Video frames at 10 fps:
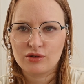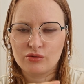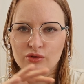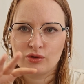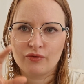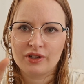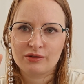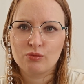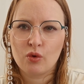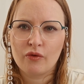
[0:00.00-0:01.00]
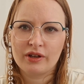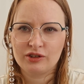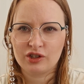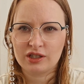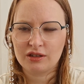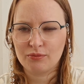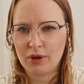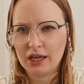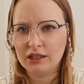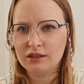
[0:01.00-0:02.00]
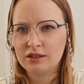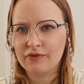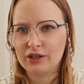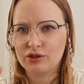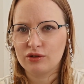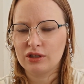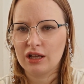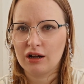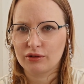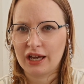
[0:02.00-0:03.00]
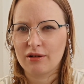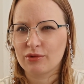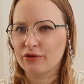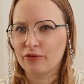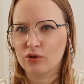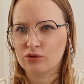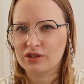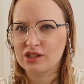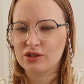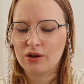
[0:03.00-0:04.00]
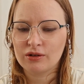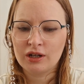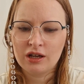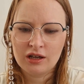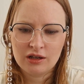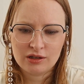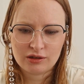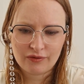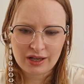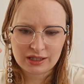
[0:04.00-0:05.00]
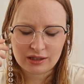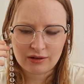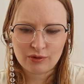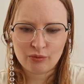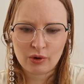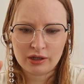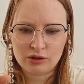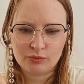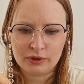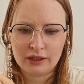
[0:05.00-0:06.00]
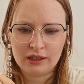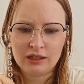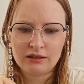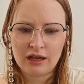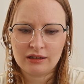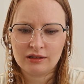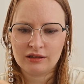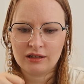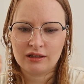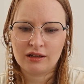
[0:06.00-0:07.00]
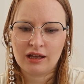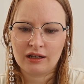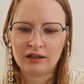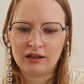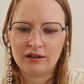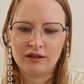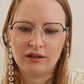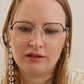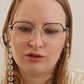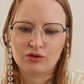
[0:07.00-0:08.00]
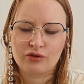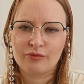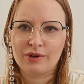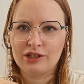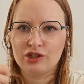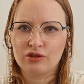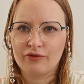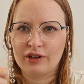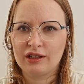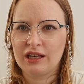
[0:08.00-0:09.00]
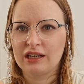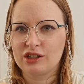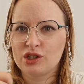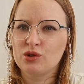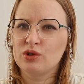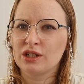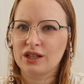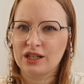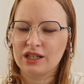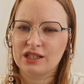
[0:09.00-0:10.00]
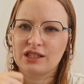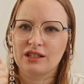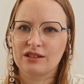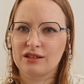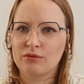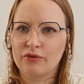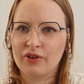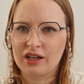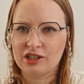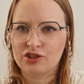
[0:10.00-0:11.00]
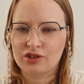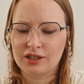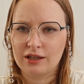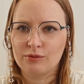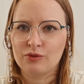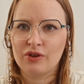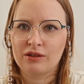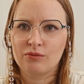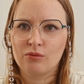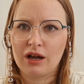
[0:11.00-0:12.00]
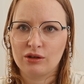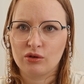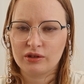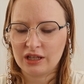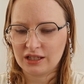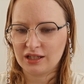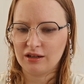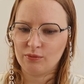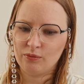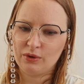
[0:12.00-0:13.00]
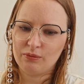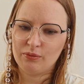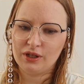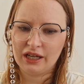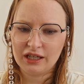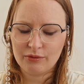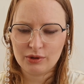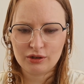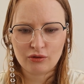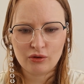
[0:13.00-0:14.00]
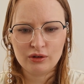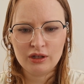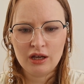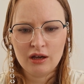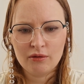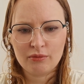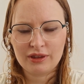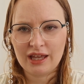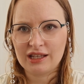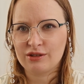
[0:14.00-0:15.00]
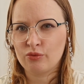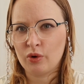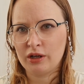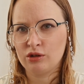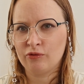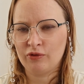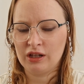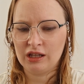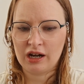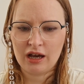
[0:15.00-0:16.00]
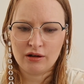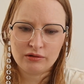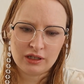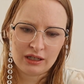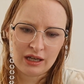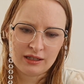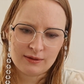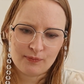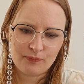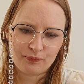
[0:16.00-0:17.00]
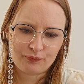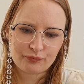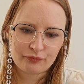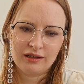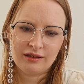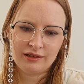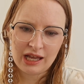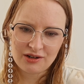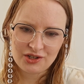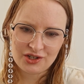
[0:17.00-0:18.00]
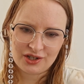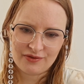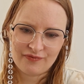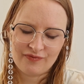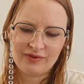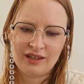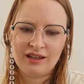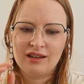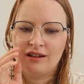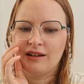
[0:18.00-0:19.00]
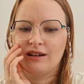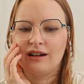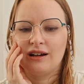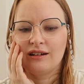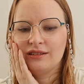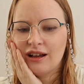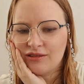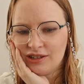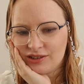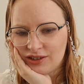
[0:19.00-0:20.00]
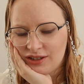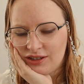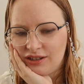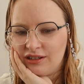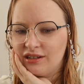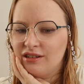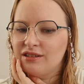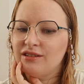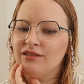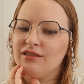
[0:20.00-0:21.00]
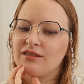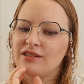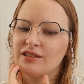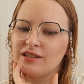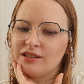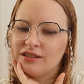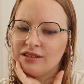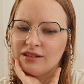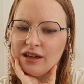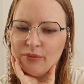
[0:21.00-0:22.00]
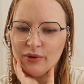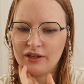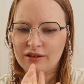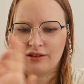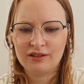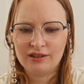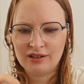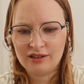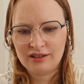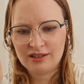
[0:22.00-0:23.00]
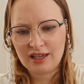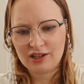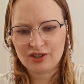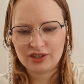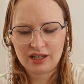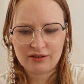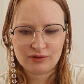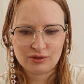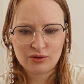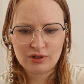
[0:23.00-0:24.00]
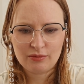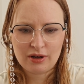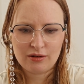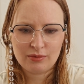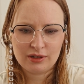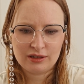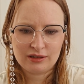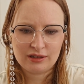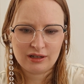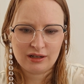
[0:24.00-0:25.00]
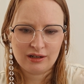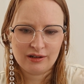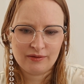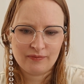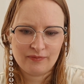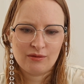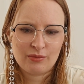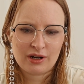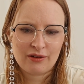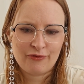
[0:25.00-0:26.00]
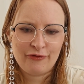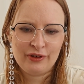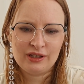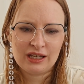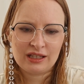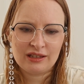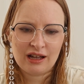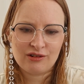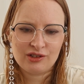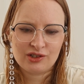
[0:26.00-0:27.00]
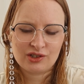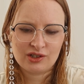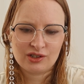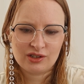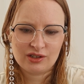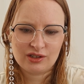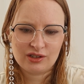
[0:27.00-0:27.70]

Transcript: So, there's more than just the mains that our camera focuses on. So that's another way to play it. I did a sort of mention of a like student list and some of the extra names that might not necessarily be playing a big role, but that's a way to fill it out, I guess. Narrator. Narrator is not a big section I have to talk about, but I feel like narrator